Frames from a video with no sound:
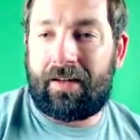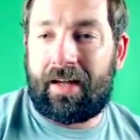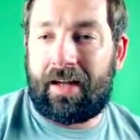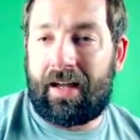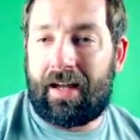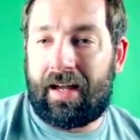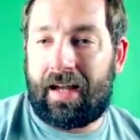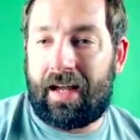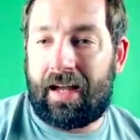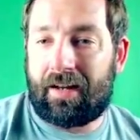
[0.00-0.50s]

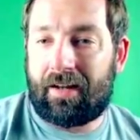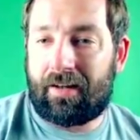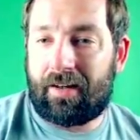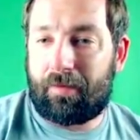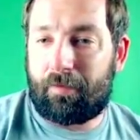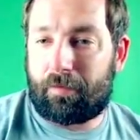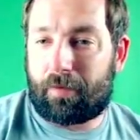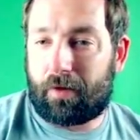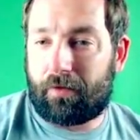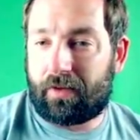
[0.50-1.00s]
Hannah,
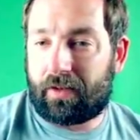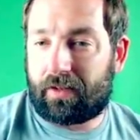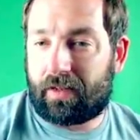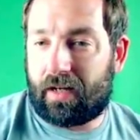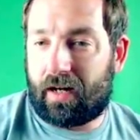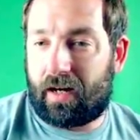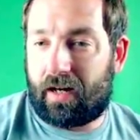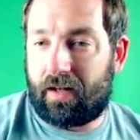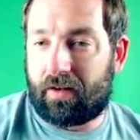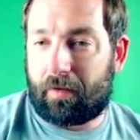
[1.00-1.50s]
yep, perfect.
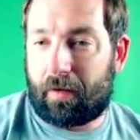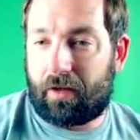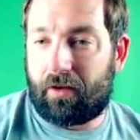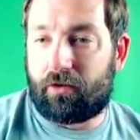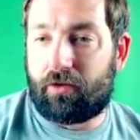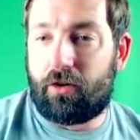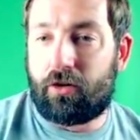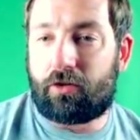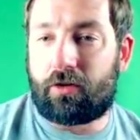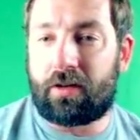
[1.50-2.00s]
Isabel,
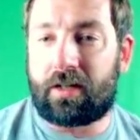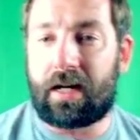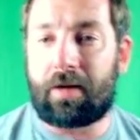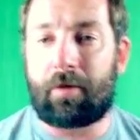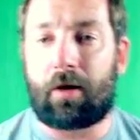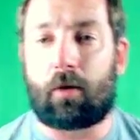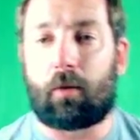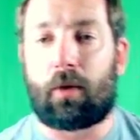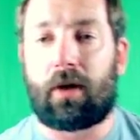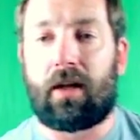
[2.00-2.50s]
is nutrient
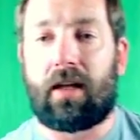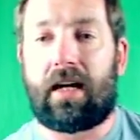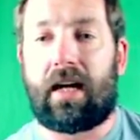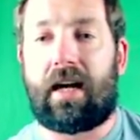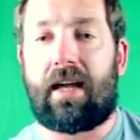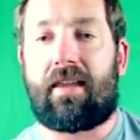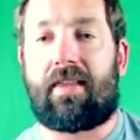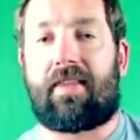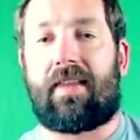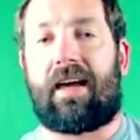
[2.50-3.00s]
timing really
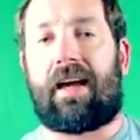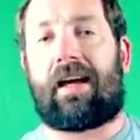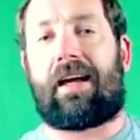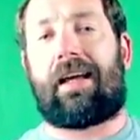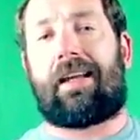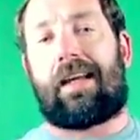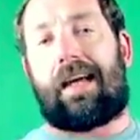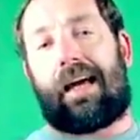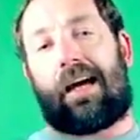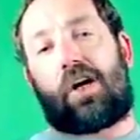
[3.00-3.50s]
a thing?
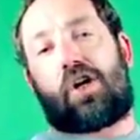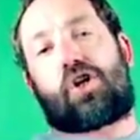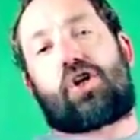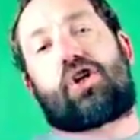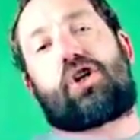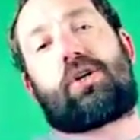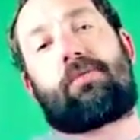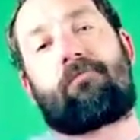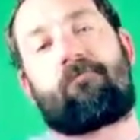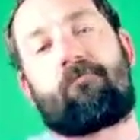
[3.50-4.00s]

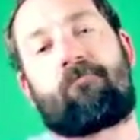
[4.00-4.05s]
Ish.